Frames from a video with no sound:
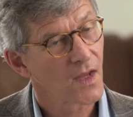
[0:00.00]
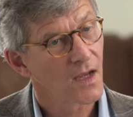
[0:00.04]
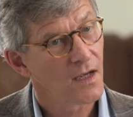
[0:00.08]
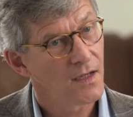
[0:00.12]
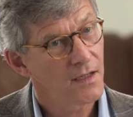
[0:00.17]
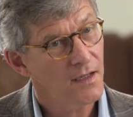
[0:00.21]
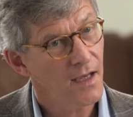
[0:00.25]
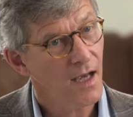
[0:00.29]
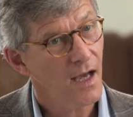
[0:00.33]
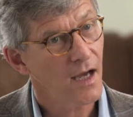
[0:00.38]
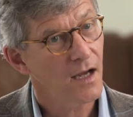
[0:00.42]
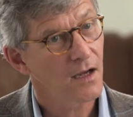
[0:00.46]

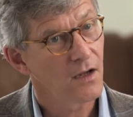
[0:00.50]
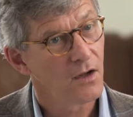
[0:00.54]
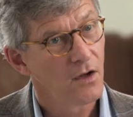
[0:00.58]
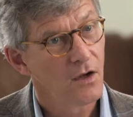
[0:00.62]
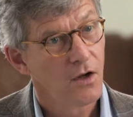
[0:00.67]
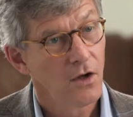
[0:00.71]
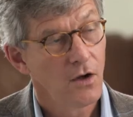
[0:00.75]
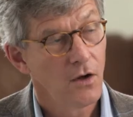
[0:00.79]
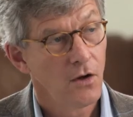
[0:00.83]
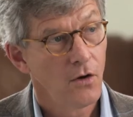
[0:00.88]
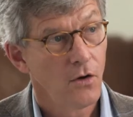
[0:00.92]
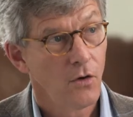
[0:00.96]
Yeah,
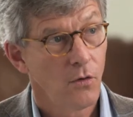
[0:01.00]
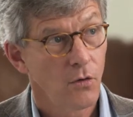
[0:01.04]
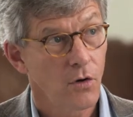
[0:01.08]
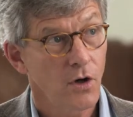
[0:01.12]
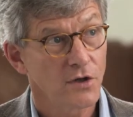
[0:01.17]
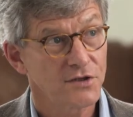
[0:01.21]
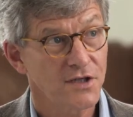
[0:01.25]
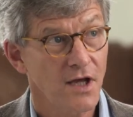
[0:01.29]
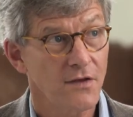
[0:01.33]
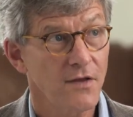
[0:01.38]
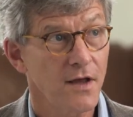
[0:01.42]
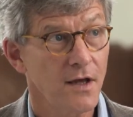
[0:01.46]

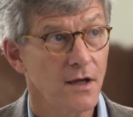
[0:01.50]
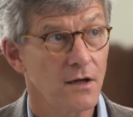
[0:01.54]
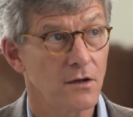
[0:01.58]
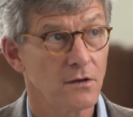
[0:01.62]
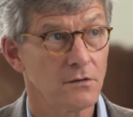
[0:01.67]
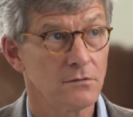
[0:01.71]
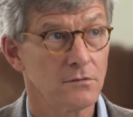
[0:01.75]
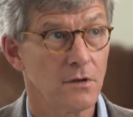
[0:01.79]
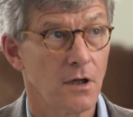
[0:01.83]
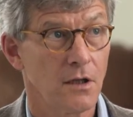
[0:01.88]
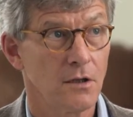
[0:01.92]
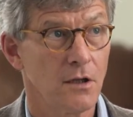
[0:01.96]
because I think a
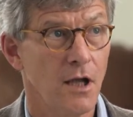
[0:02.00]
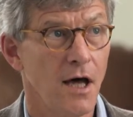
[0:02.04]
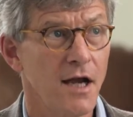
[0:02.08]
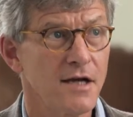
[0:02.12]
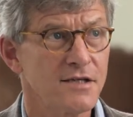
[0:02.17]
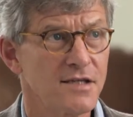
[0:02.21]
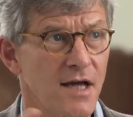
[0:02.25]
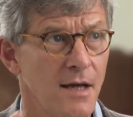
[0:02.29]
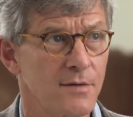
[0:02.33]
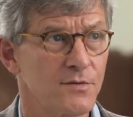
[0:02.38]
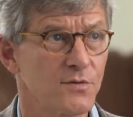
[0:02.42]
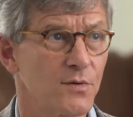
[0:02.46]
lot of
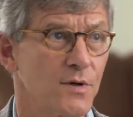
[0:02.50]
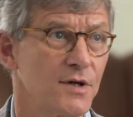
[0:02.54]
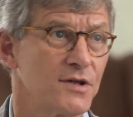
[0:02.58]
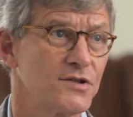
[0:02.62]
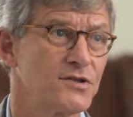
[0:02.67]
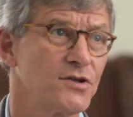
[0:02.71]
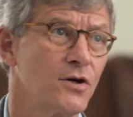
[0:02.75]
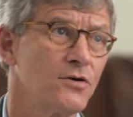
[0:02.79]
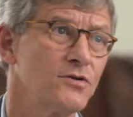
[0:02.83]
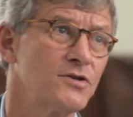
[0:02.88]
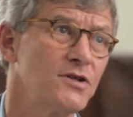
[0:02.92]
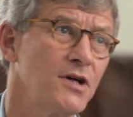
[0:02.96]
times we
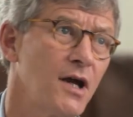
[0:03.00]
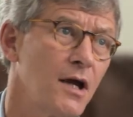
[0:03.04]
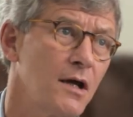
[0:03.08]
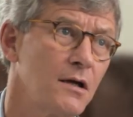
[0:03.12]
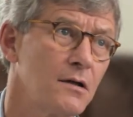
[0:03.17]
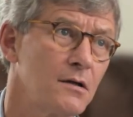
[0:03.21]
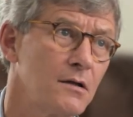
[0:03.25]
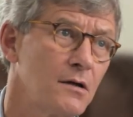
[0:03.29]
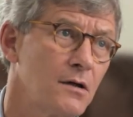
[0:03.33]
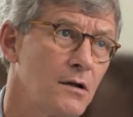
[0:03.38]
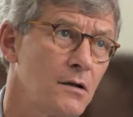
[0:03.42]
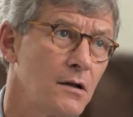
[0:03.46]

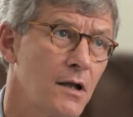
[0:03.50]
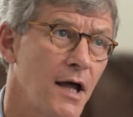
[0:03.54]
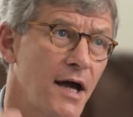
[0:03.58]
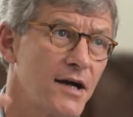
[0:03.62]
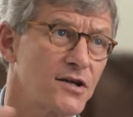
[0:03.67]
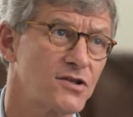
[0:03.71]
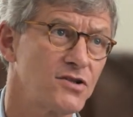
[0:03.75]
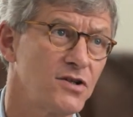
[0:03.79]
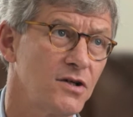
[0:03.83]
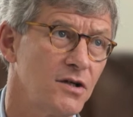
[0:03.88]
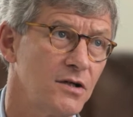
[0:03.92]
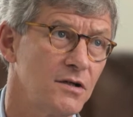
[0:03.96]
associate
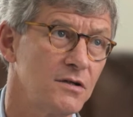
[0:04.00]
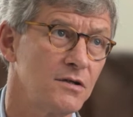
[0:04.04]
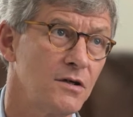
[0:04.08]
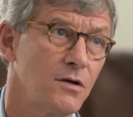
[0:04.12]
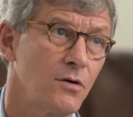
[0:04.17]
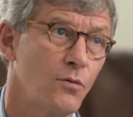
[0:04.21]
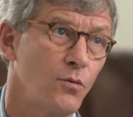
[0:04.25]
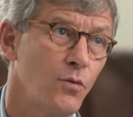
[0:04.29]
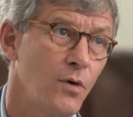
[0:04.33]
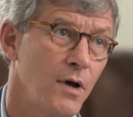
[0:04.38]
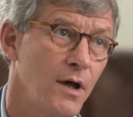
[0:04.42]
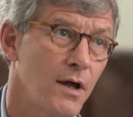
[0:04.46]
election
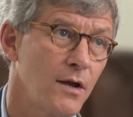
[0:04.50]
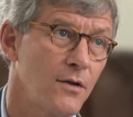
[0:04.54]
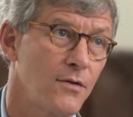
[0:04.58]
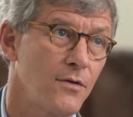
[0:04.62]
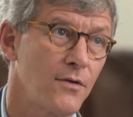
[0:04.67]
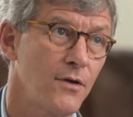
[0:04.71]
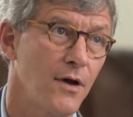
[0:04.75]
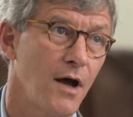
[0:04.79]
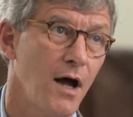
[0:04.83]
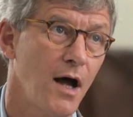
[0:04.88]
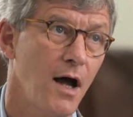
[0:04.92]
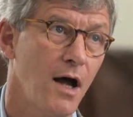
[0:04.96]

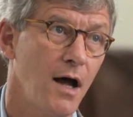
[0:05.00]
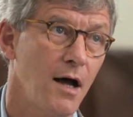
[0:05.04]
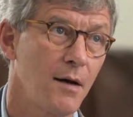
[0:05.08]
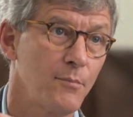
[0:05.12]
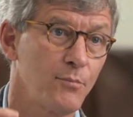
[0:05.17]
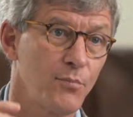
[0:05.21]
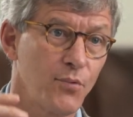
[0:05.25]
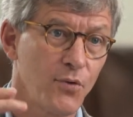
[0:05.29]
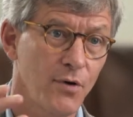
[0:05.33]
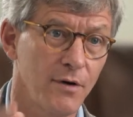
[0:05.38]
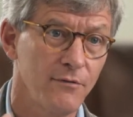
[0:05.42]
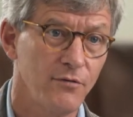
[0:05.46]
with
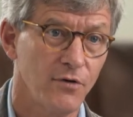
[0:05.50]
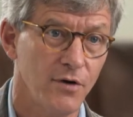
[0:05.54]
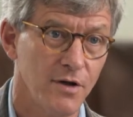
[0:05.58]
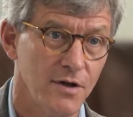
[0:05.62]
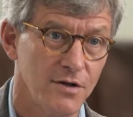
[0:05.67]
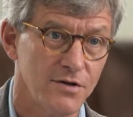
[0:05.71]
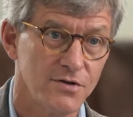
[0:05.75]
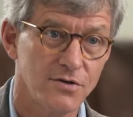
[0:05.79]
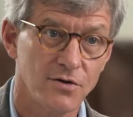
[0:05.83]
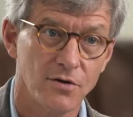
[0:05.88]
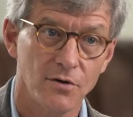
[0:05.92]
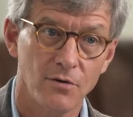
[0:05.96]

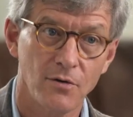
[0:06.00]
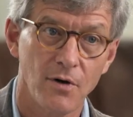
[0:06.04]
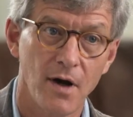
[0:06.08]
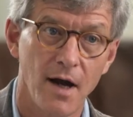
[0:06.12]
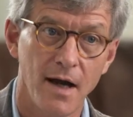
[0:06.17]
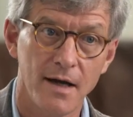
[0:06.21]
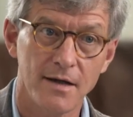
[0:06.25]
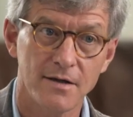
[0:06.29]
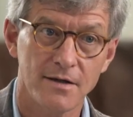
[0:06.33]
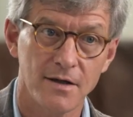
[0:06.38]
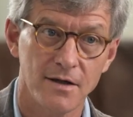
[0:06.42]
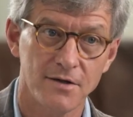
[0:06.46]
privilege,
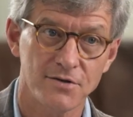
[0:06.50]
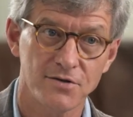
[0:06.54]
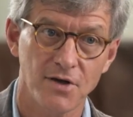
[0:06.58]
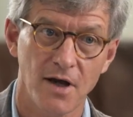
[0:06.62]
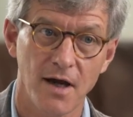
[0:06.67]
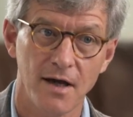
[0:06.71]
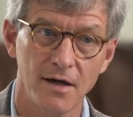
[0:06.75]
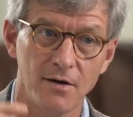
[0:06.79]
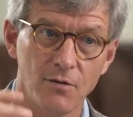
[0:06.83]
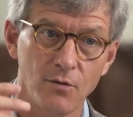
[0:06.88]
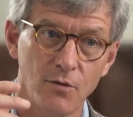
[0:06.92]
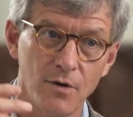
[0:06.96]
right? It's
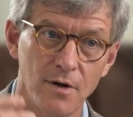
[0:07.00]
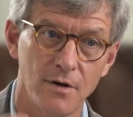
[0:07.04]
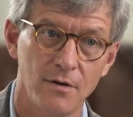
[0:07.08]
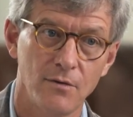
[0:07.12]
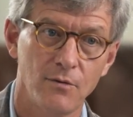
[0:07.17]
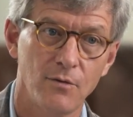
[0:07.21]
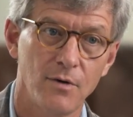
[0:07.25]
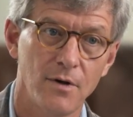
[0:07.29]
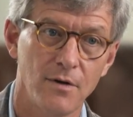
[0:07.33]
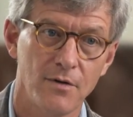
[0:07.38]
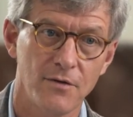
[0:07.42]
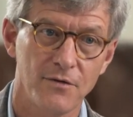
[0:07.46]
like
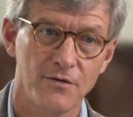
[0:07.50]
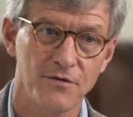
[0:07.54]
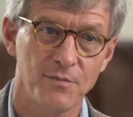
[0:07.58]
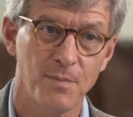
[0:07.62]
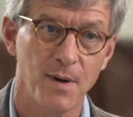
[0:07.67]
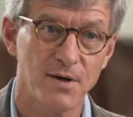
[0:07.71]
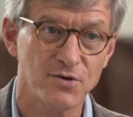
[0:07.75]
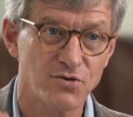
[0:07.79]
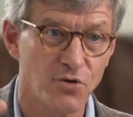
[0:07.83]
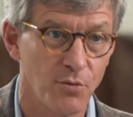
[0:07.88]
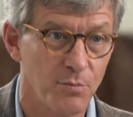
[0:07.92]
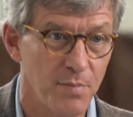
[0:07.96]
with
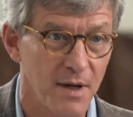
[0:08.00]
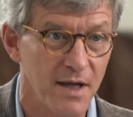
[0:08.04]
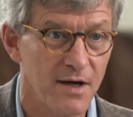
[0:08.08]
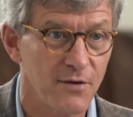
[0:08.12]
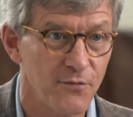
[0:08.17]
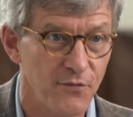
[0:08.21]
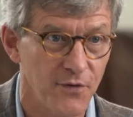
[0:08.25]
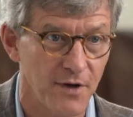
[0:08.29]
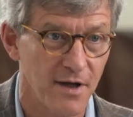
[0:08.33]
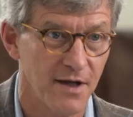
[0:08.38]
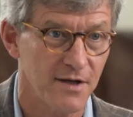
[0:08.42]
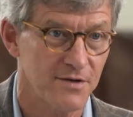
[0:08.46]
special
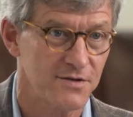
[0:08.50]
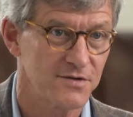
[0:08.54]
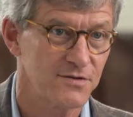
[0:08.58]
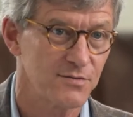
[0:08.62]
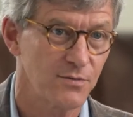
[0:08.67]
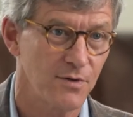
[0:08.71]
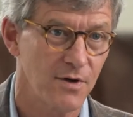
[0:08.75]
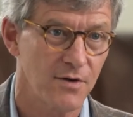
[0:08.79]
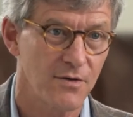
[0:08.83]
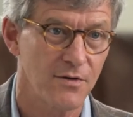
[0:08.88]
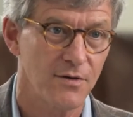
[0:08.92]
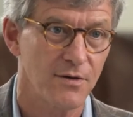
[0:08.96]
benefits.
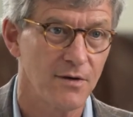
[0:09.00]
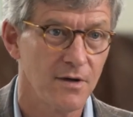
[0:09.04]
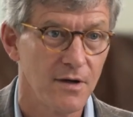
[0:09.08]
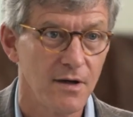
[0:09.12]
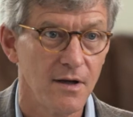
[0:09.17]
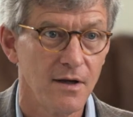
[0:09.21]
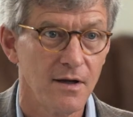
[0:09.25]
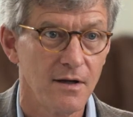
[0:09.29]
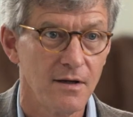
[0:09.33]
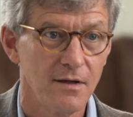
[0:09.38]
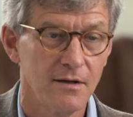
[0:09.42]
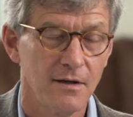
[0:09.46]

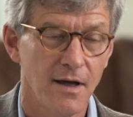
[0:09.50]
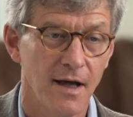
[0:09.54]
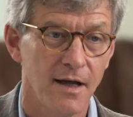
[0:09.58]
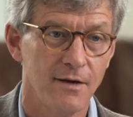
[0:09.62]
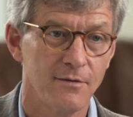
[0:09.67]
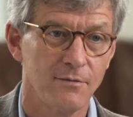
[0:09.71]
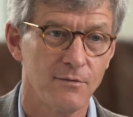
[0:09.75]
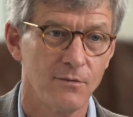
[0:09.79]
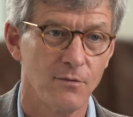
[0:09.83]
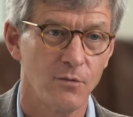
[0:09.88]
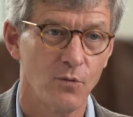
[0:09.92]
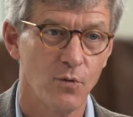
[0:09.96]

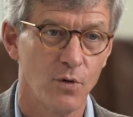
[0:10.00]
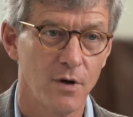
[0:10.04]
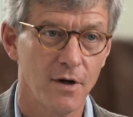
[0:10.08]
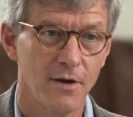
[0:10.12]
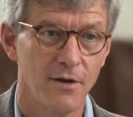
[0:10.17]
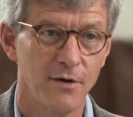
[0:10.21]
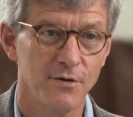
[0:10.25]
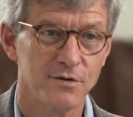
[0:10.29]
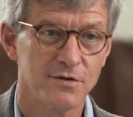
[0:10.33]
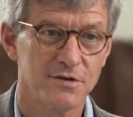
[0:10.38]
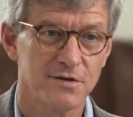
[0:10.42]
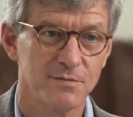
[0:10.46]
And one of
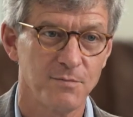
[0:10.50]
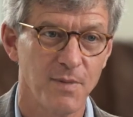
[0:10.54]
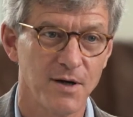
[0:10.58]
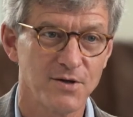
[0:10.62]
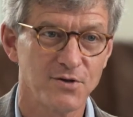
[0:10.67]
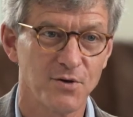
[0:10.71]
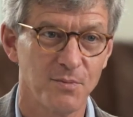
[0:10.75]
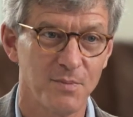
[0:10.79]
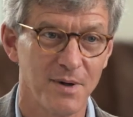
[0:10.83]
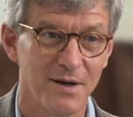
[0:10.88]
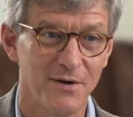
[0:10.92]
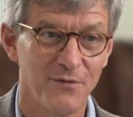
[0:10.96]
those
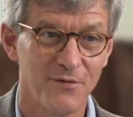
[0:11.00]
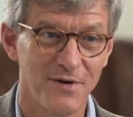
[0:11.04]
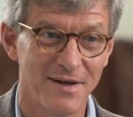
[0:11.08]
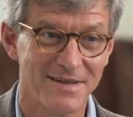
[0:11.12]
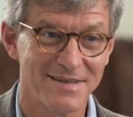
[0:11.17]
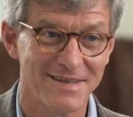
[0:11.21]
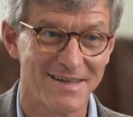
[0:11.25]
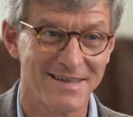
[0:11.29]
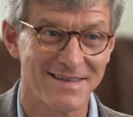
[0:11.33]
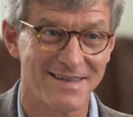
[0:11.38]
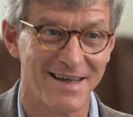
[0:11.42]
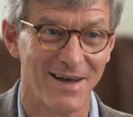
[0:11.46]
special
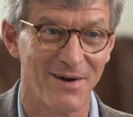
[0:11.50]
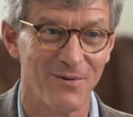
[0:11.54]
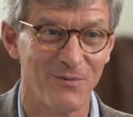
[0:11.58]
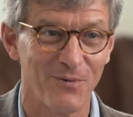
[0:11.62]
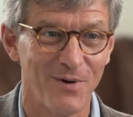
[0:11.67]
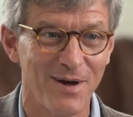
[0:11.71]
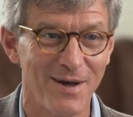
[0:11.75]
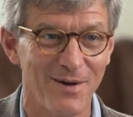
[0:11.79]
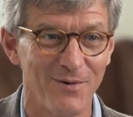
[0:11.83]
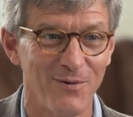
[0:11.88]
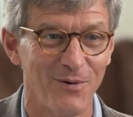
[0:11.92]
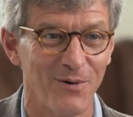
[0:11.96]
benefits is that
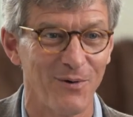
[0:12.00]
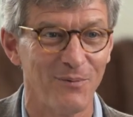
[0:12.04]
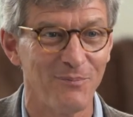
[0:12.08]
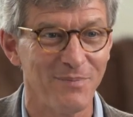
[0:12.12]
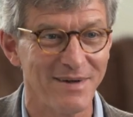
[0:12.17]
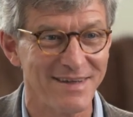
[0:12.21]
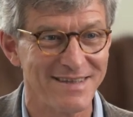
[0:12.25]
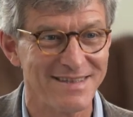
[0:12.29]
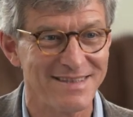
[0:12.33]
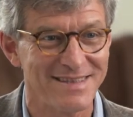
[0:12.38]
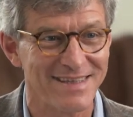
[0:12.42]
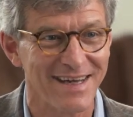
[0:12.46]
we will
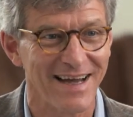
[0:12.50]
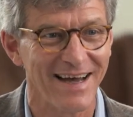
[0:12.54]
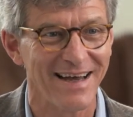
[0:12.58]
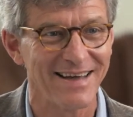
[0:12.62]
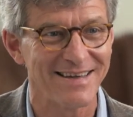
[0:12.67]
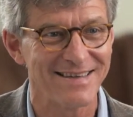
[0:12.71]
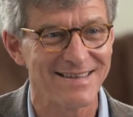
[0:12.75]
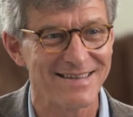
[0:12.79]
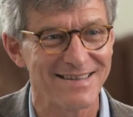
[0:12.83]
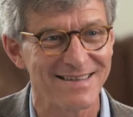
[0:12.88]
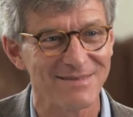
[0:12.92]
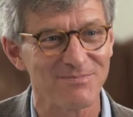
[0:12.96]
be
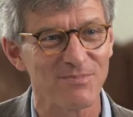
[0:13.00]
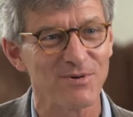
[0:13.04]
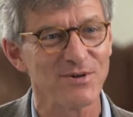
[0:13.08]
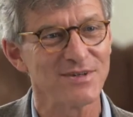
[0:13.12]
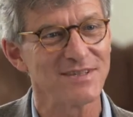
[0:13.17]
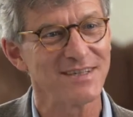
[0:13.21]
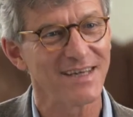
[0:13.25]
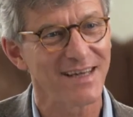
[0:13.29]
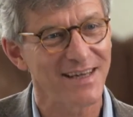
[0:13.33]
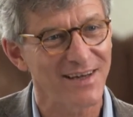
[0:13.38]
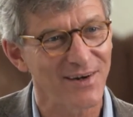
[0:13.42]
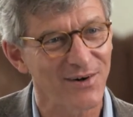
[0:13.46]
judged
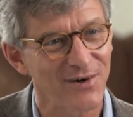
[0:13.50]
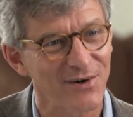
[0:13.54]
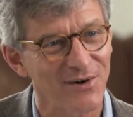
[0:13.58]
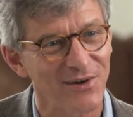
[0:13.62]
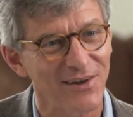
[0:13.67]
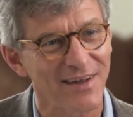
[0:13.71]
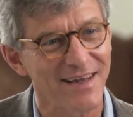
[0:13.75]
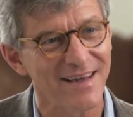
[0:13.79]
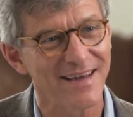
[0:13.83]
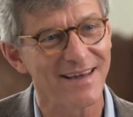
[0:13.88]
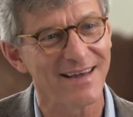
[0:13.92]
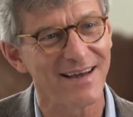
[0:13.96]

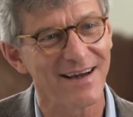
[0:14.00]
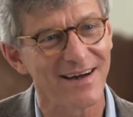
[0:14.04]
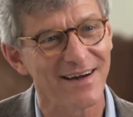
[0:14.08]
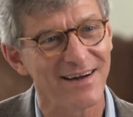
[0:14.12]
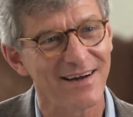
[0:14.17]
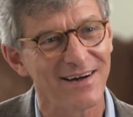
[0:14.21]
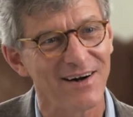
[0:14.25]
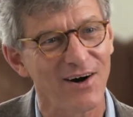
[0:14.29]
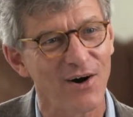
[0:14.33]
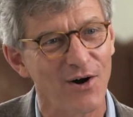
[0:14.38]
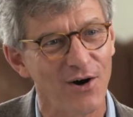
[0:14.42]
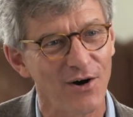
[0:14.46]
particularly
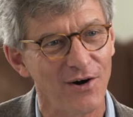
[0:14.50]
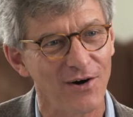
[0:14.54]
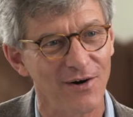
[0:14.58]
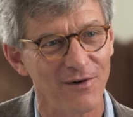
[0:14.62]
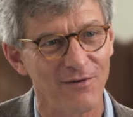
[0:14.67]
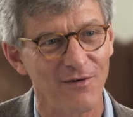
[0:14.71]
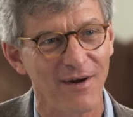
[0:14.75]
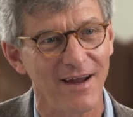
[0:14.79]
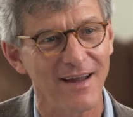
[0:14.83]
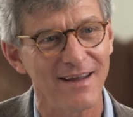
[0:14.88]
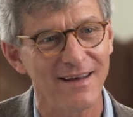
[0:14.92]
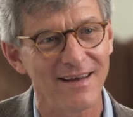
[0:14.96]
hard,
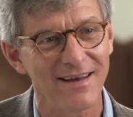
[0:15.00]
right?